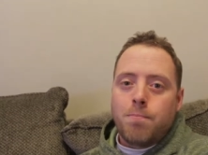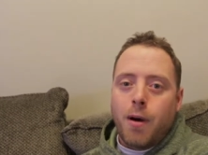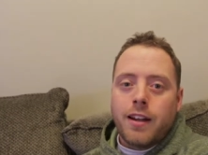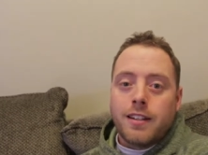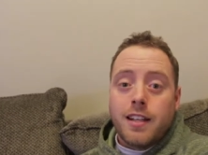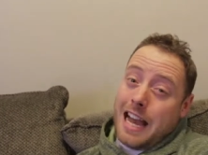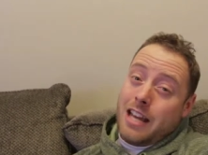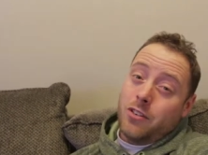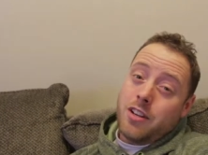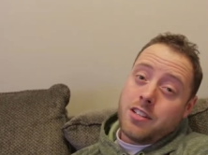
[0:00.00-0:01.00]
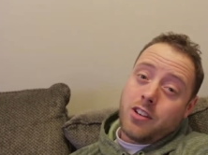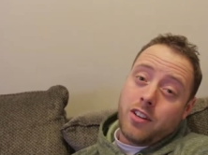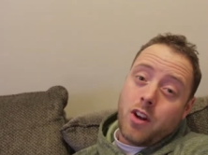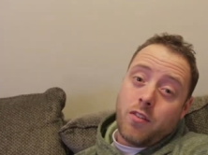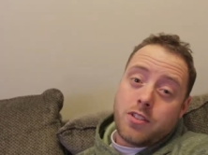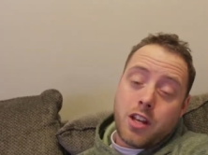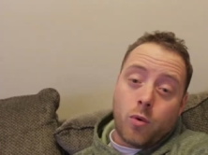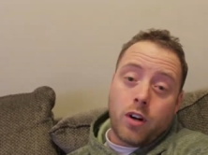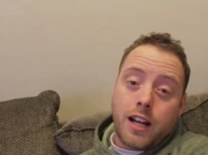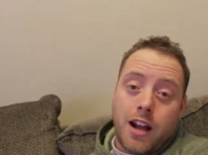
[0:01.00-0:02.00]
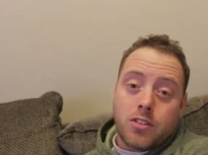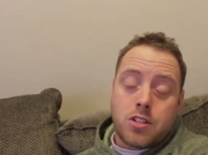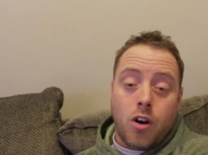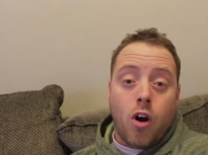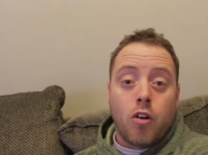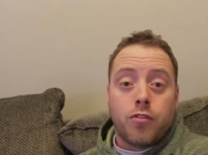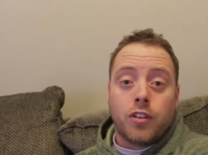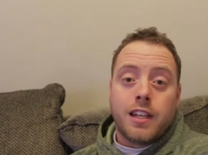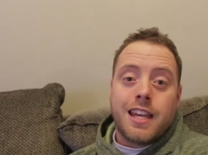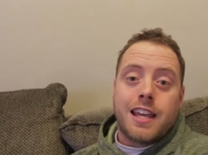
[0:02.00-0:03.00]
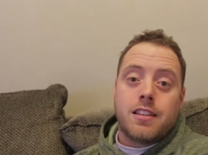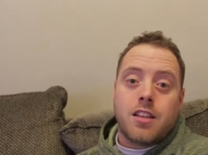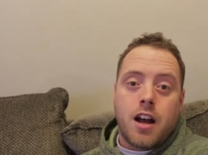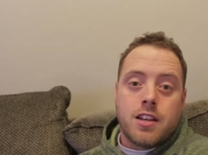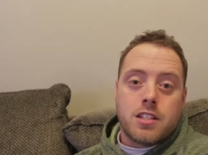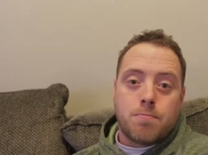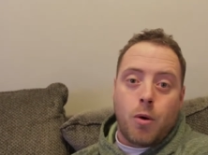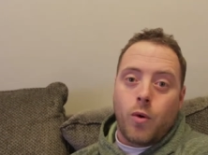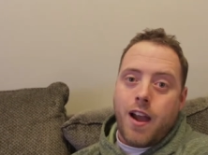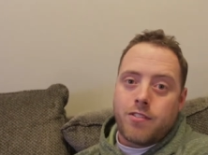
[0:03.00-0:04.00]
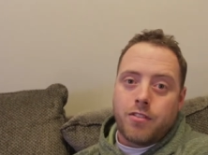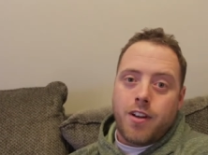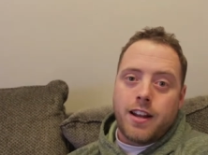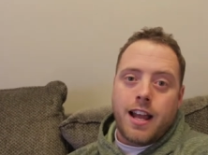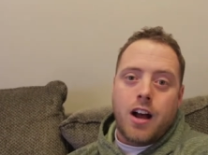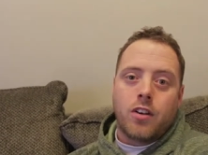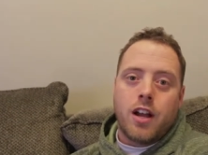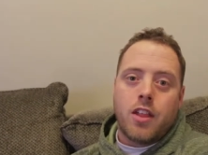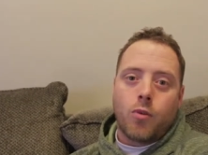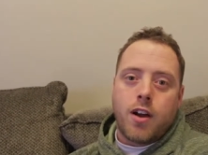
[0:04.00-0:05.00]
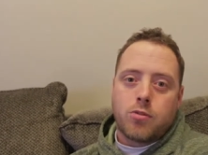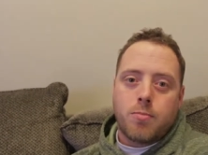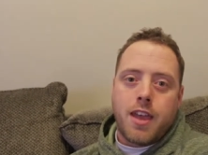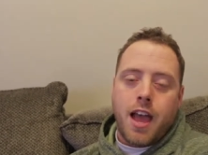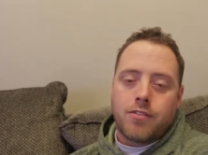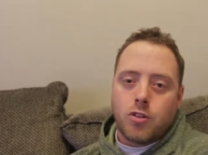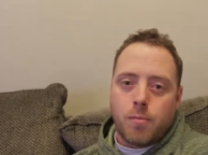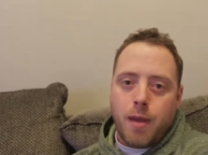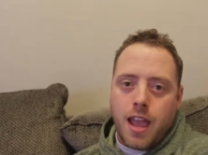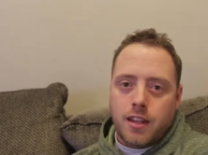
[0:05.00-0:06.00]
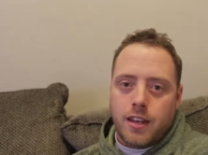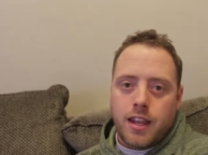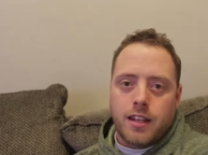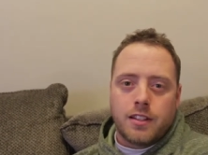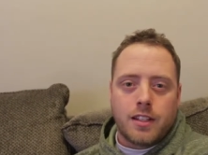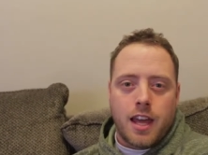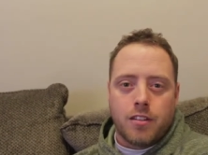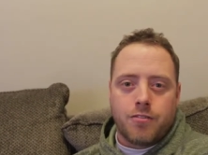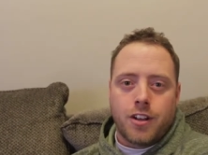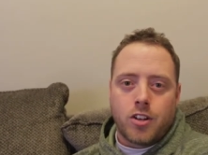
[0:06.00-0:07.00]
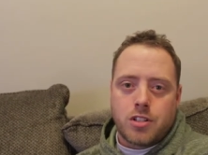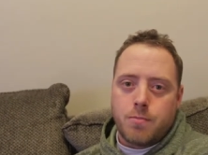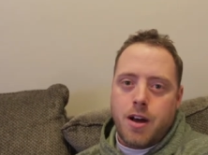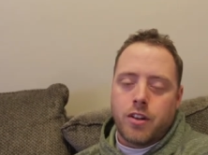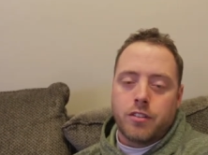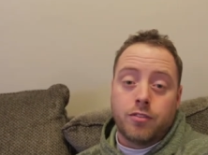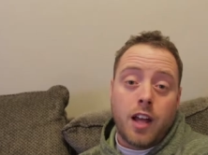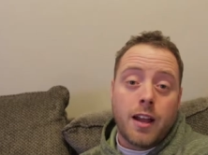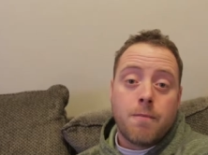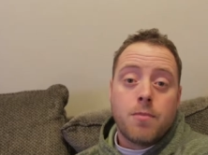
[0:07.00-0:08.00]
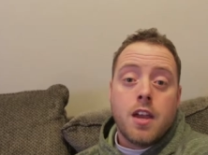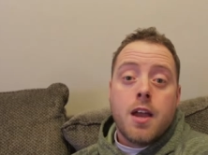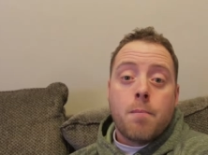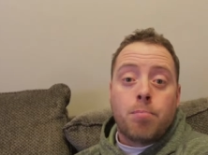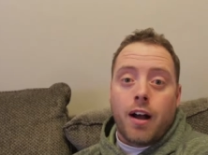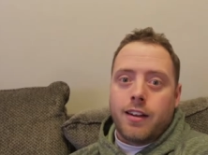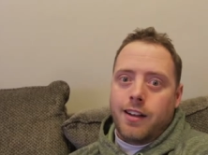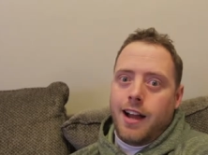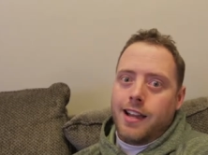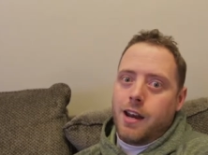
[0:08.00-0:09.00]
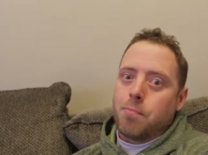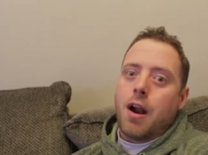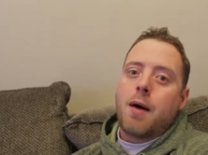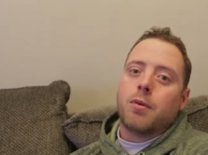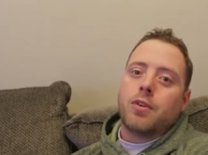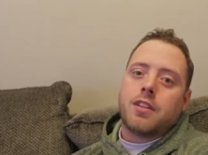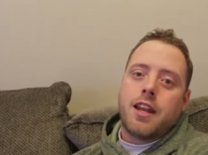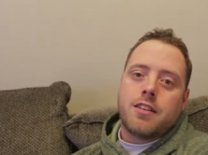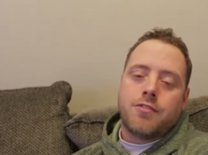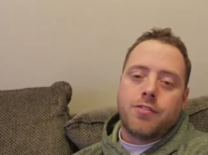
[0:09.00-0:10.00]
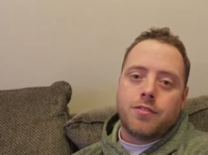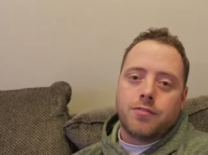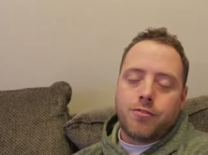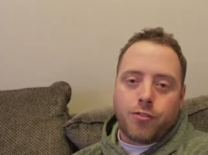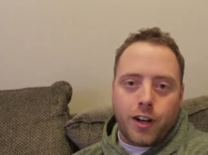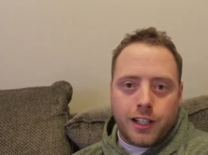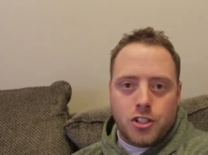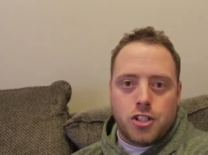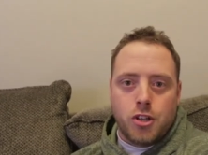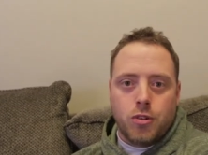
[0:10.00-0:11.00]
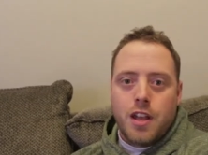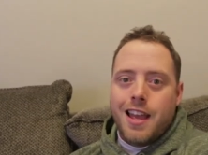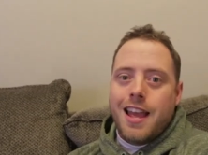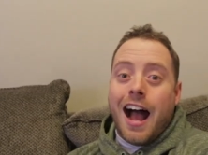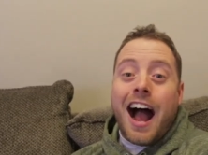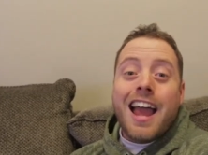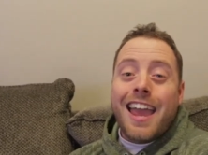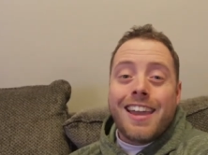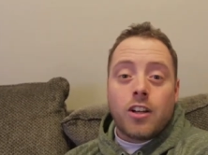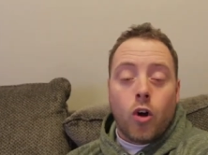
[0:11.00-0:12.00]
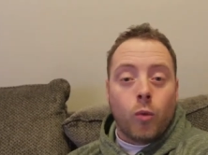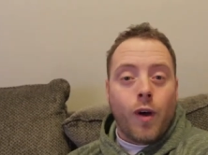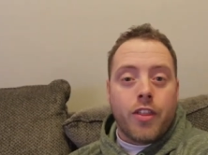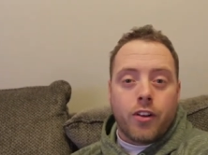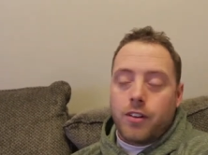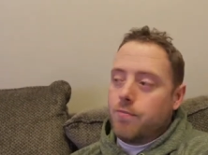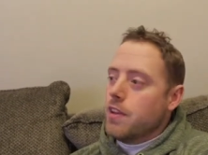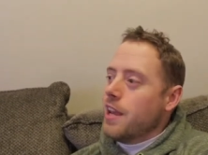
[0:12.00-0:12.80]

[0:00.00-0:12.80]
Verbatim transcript: but I don't necessarily know if it's going to work out. So hopefully it does, but we'll have to find out. Otherwise, we may have to abandon it and kind of figure something out on the fly. But I got a problem with today's freaking shoot. I hate cold weather,